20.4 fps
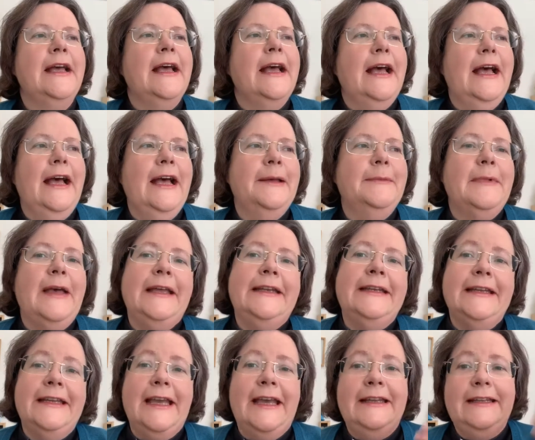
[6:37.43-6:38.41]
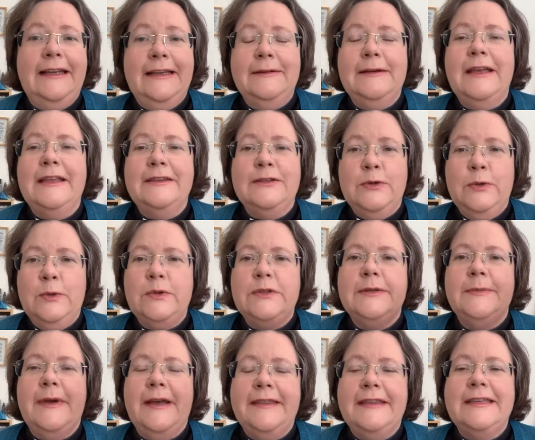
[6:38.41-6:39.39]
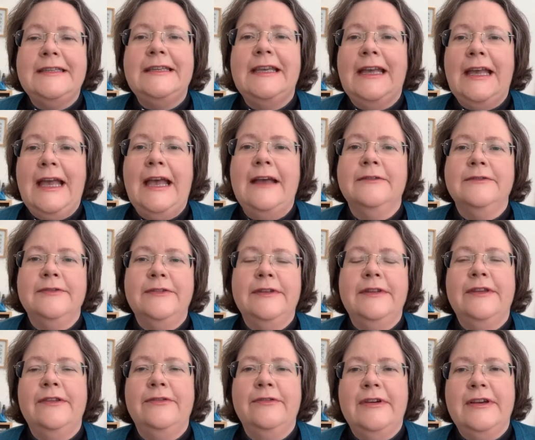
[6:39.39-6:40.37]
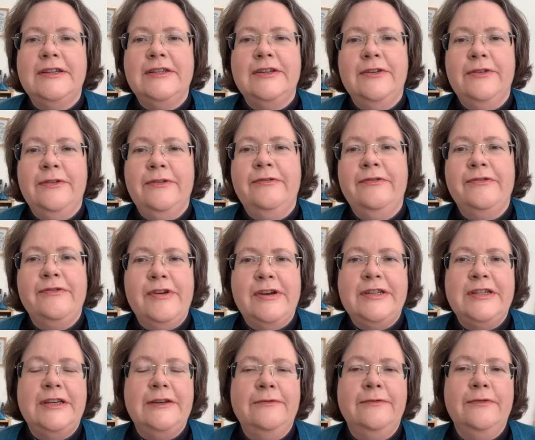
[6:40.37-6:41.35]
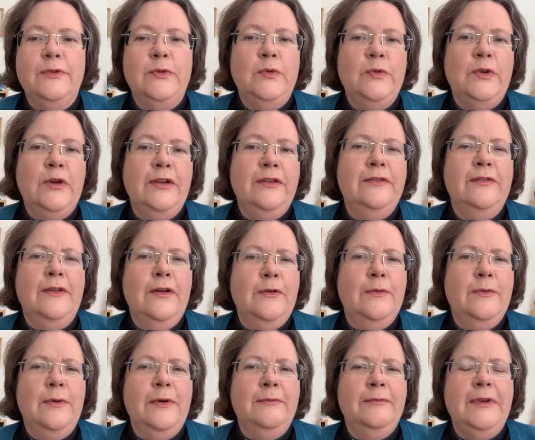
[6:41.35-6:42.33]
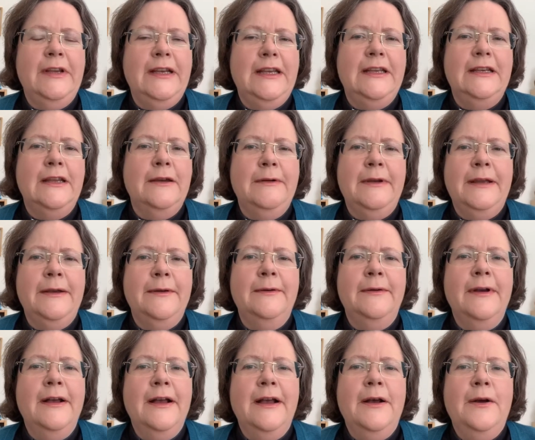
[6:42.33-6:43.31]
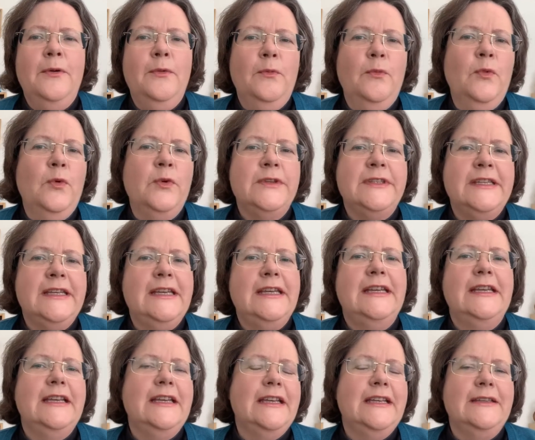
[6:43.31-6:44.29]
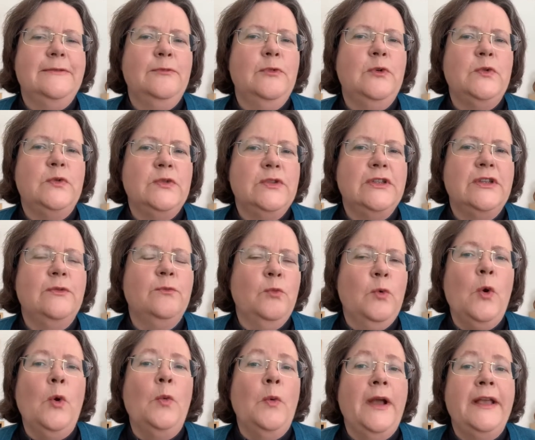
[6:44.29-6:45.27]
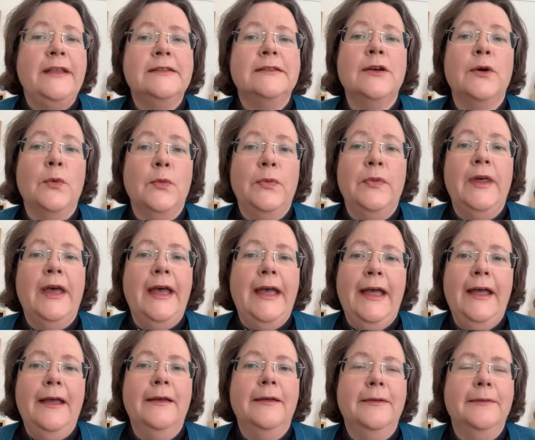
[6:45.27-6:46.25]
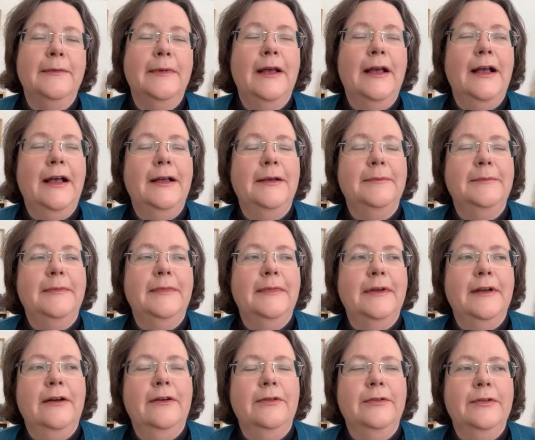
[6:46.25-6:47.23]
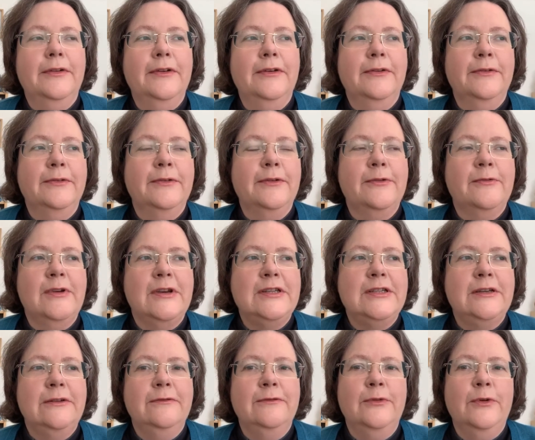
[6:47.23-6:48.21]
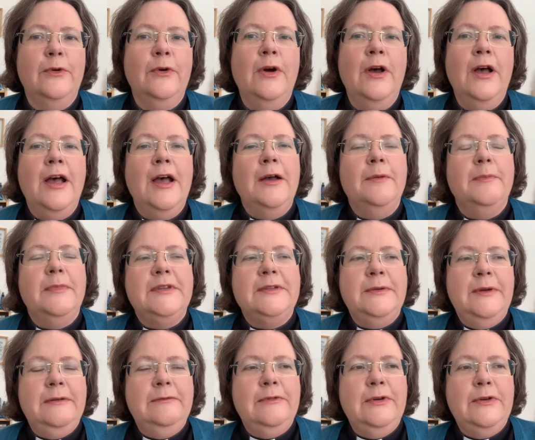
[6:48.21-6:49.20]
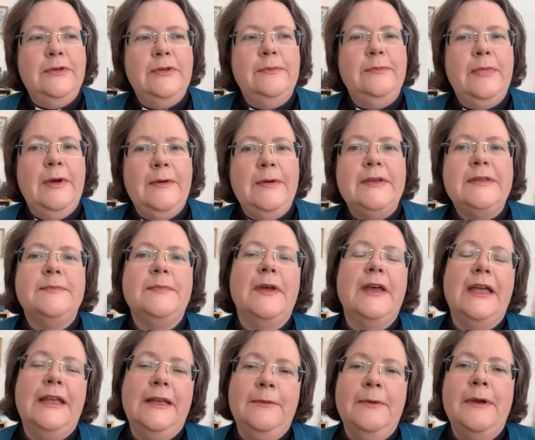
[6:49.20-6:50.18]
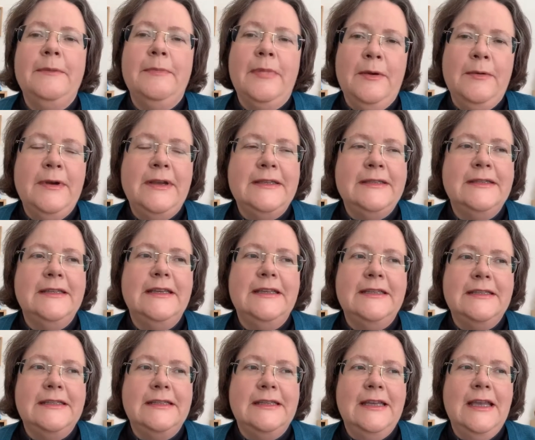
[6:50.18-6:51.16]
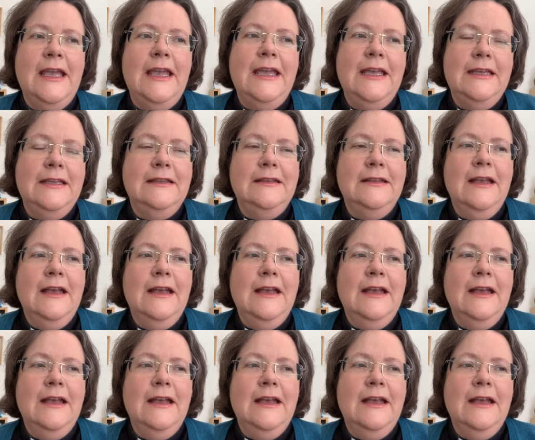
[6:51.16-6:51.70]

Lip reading: And again, it talked about this encounter in the on the threshing floor and no one really knowing what went on there. On the threshing floor between Ruth and Boaz. But anyway, Boaz is keen